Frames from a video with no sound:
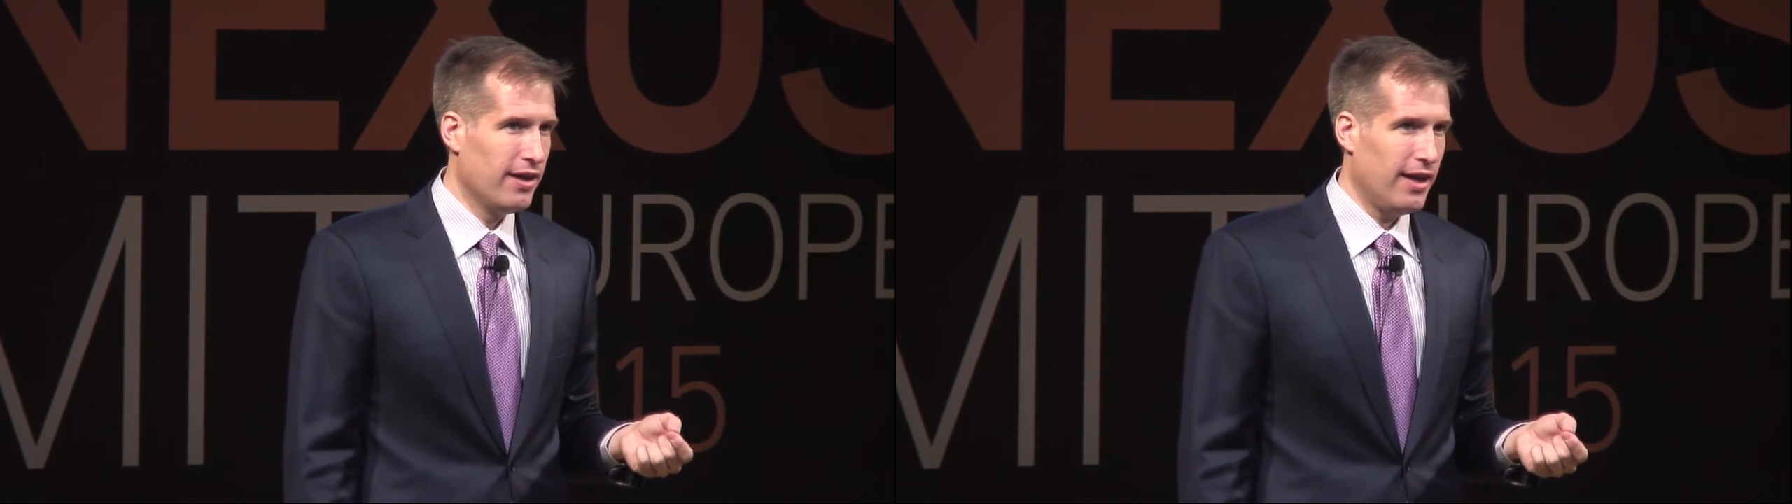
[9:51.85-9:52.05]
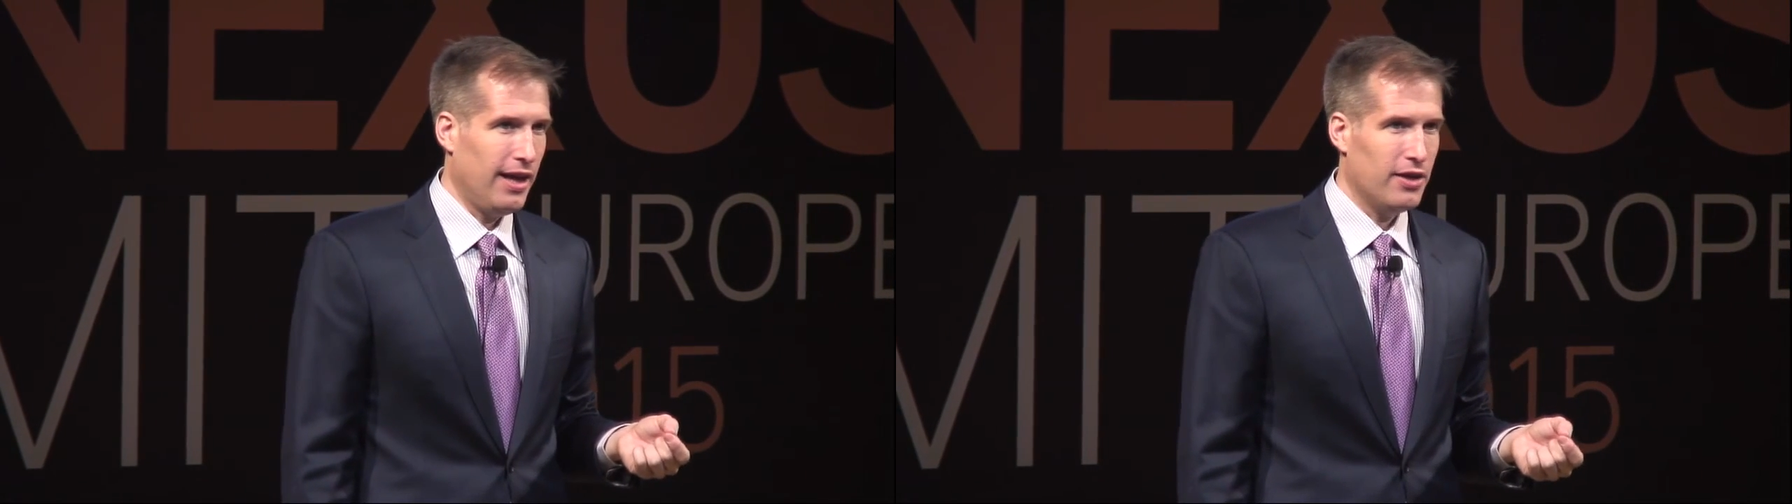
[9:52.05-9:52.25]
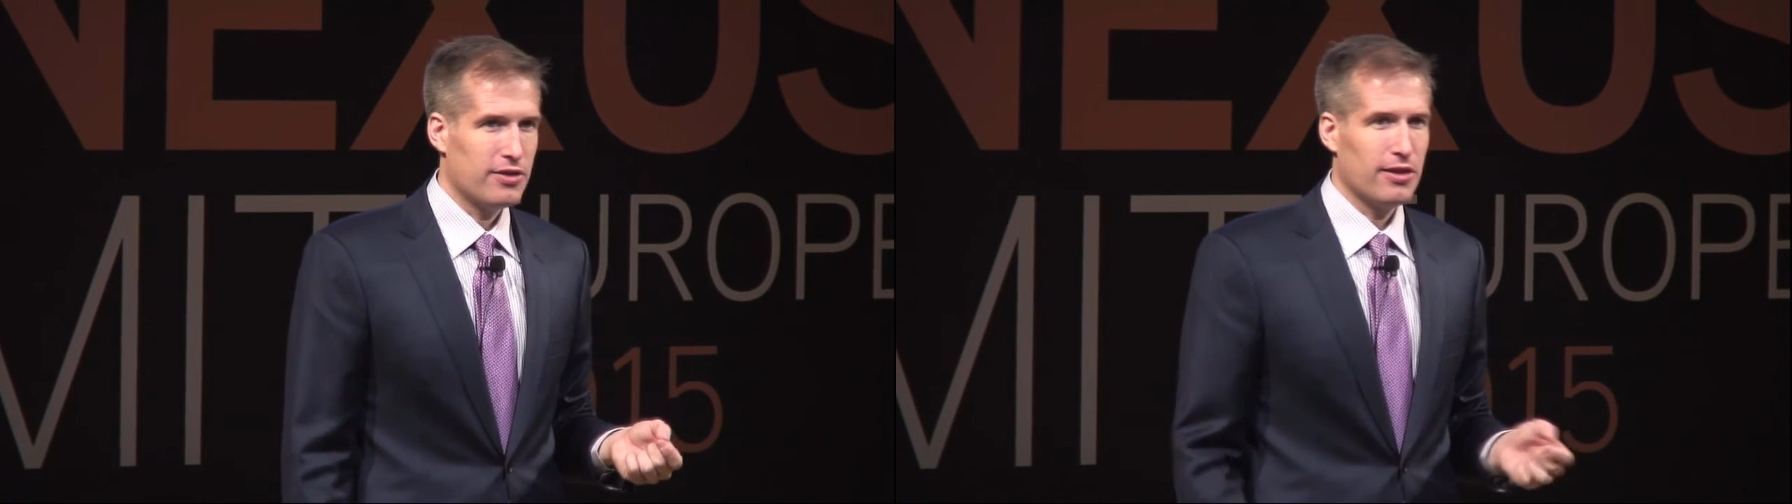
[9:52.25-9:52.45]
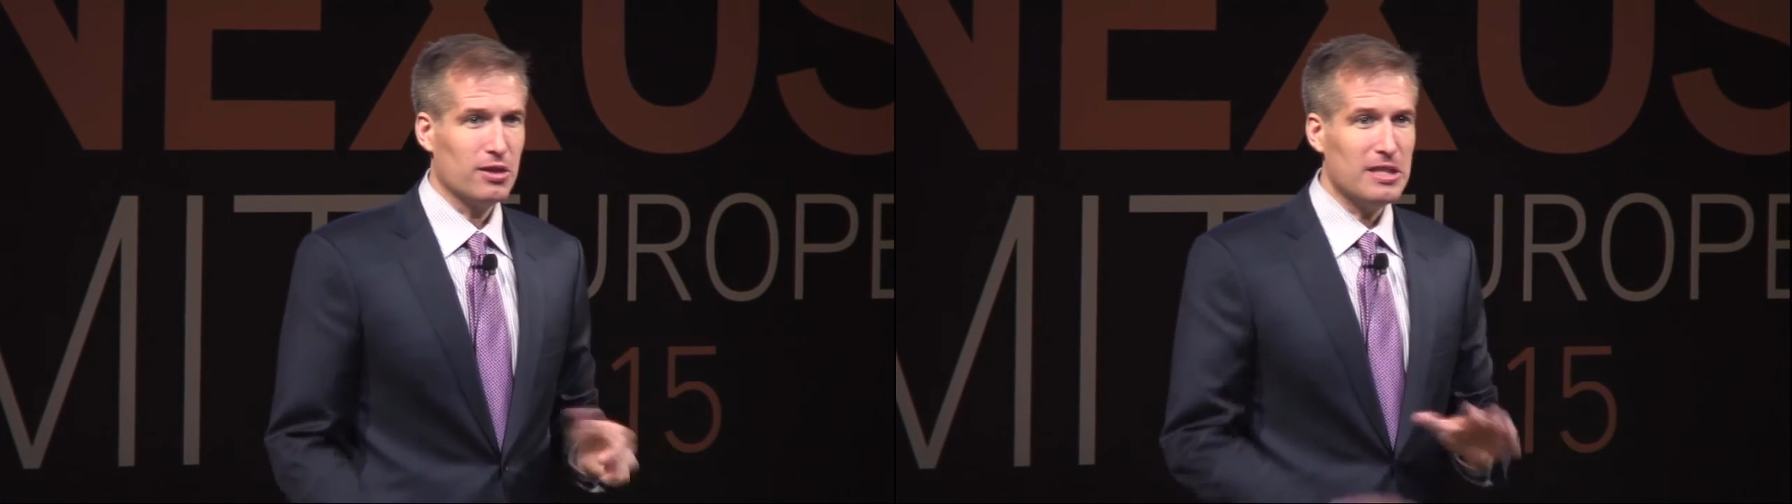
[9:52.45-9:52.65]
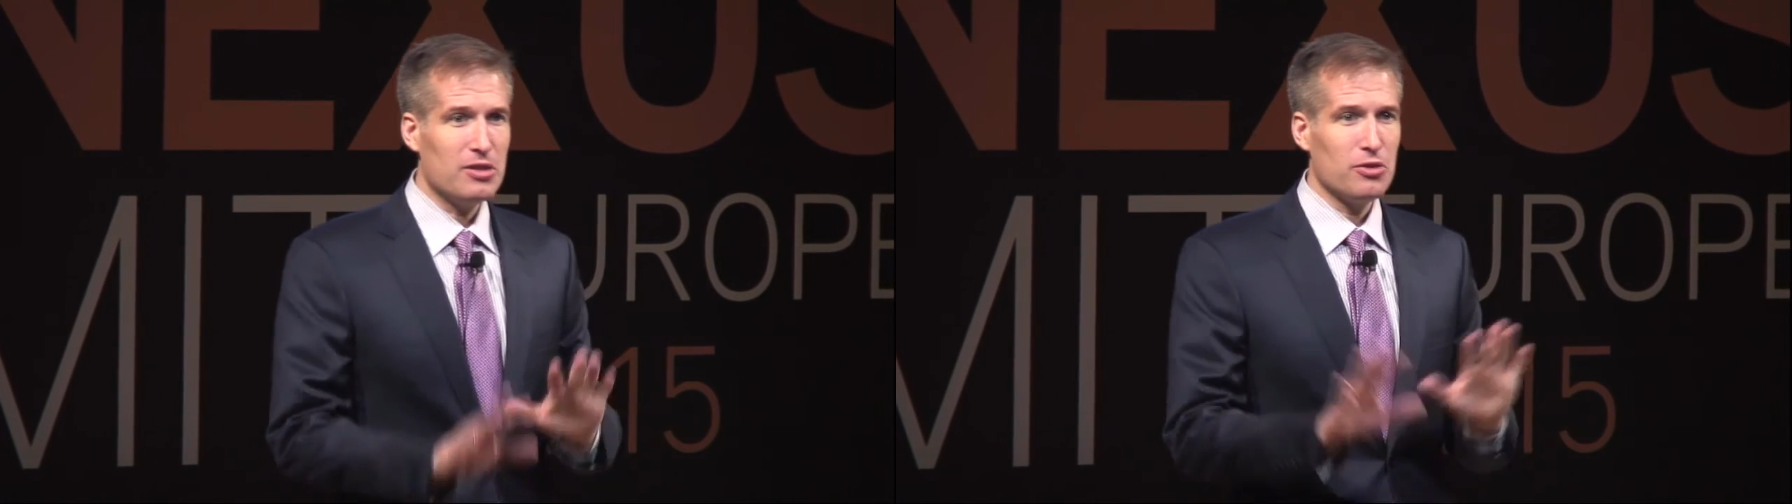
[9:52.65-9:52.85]
And at
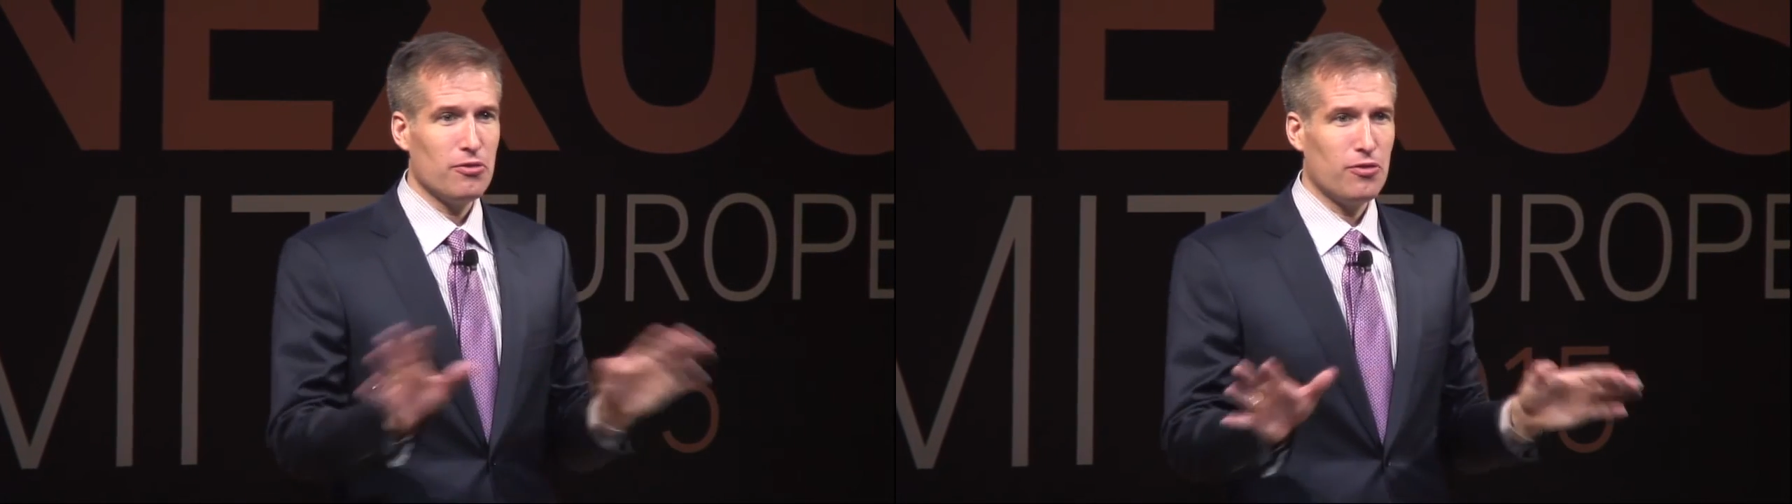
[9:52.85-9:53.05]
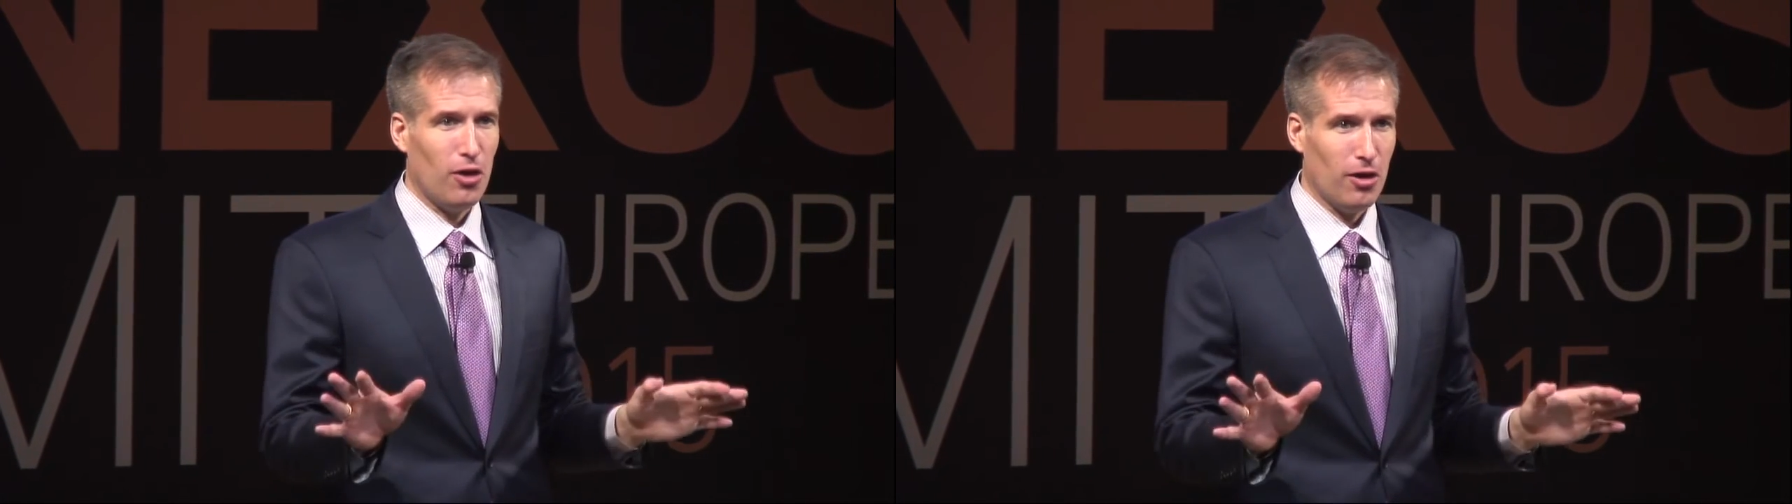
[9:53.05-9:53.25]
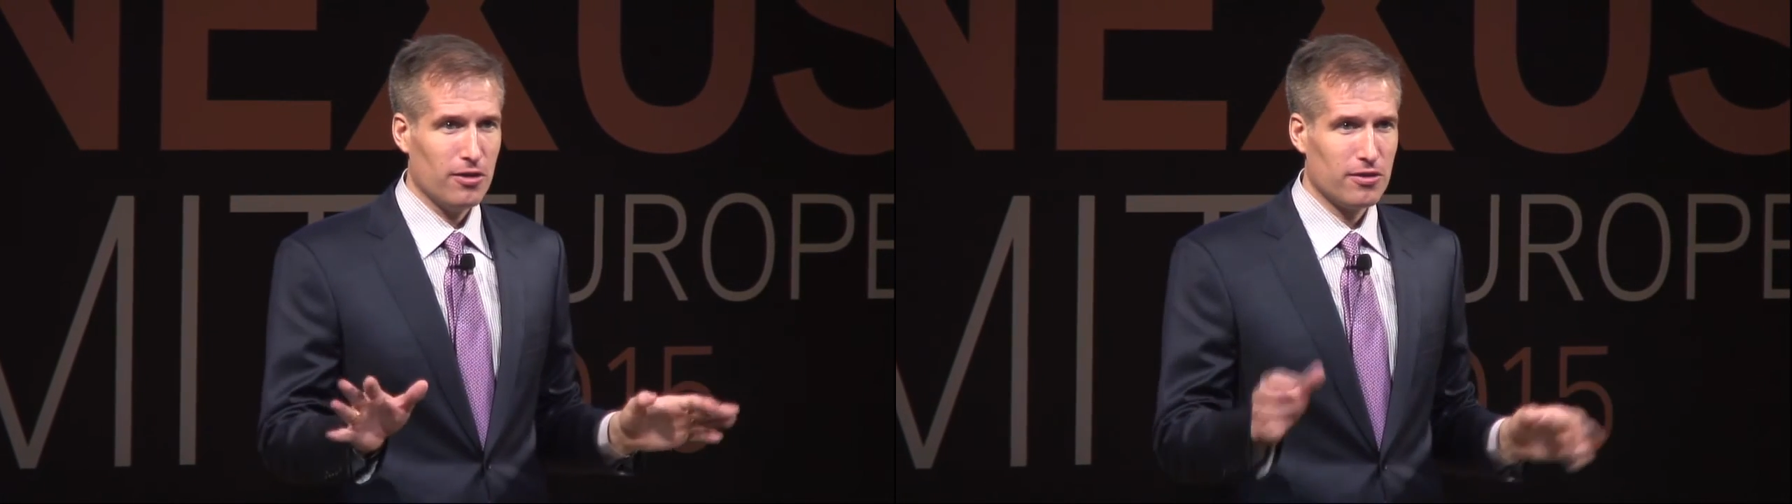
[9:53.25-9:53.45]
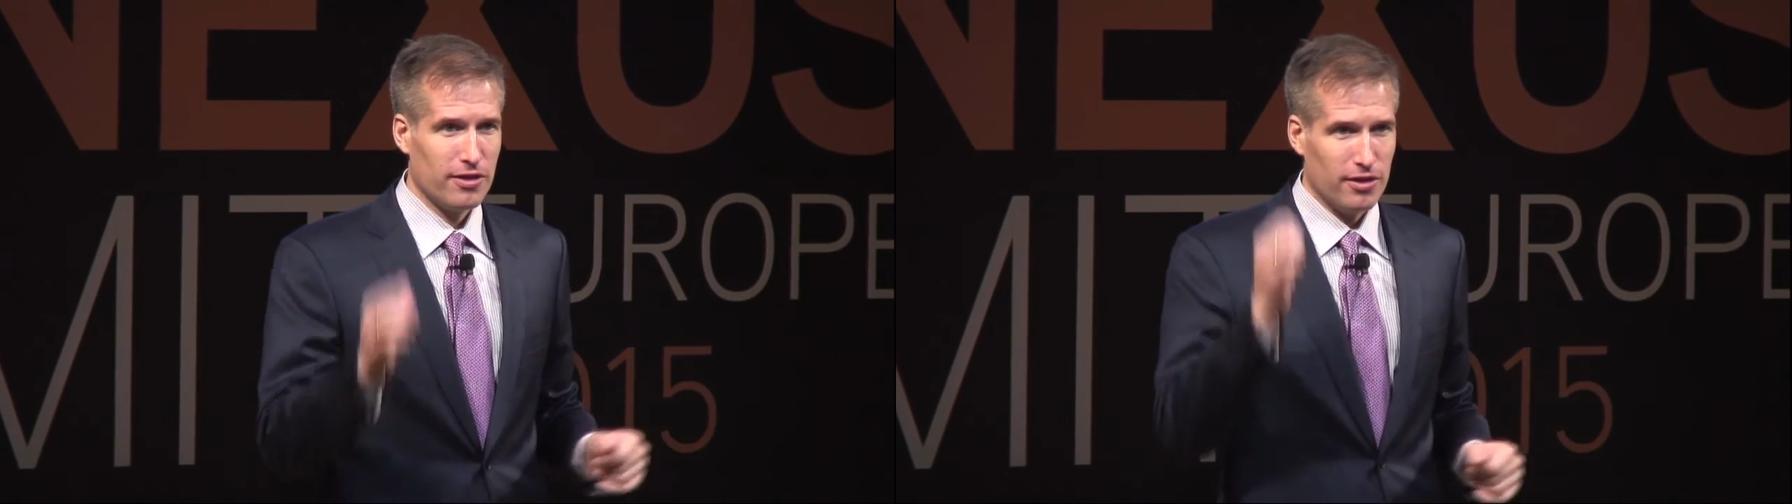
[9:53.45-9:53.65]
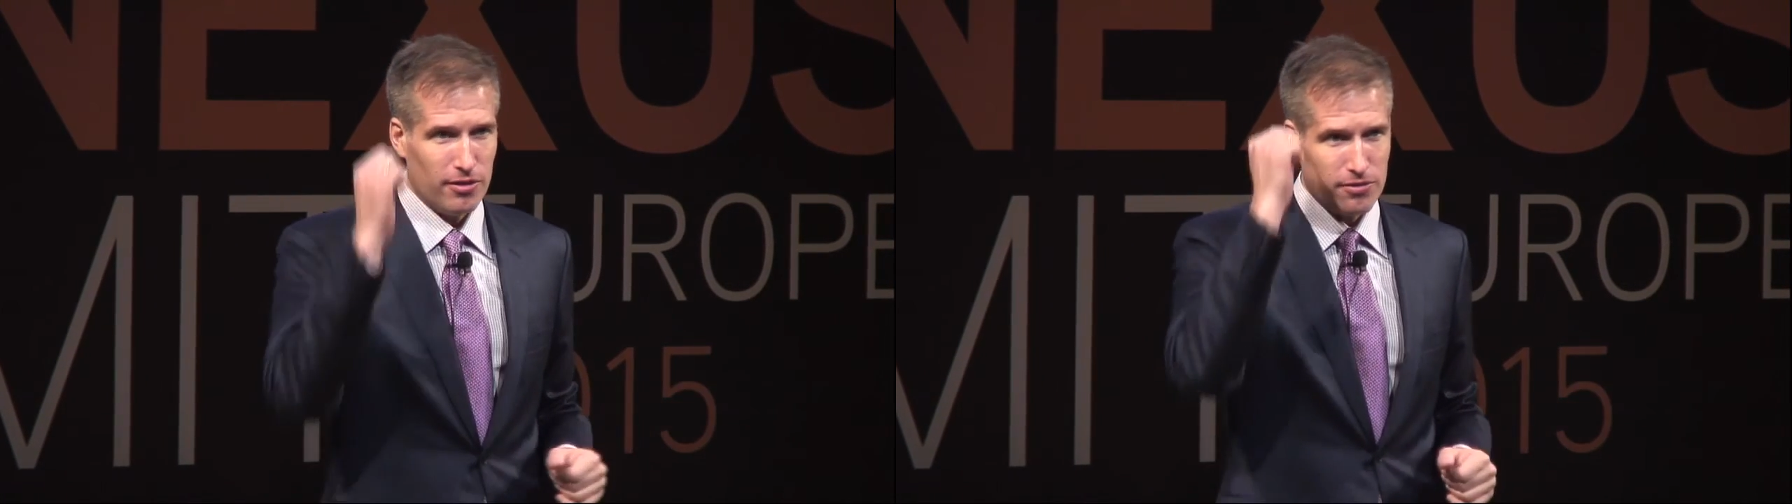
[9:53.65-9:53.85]
least so far,
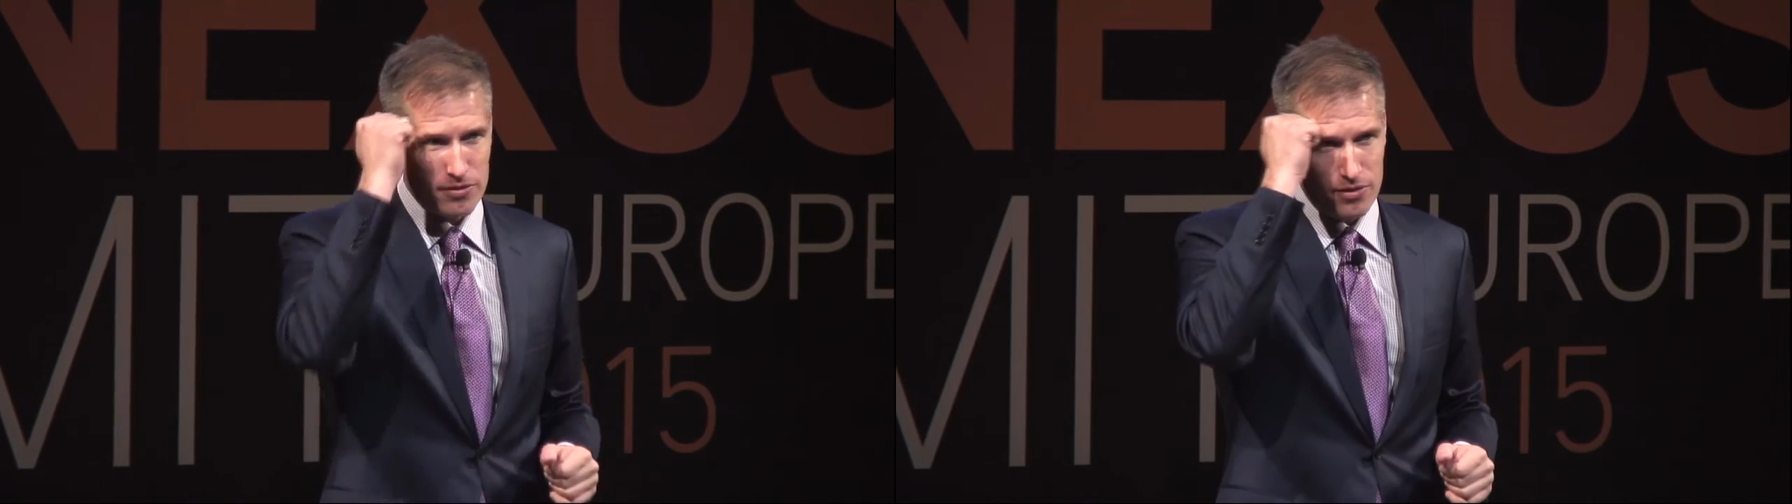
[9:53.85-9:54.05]
you know,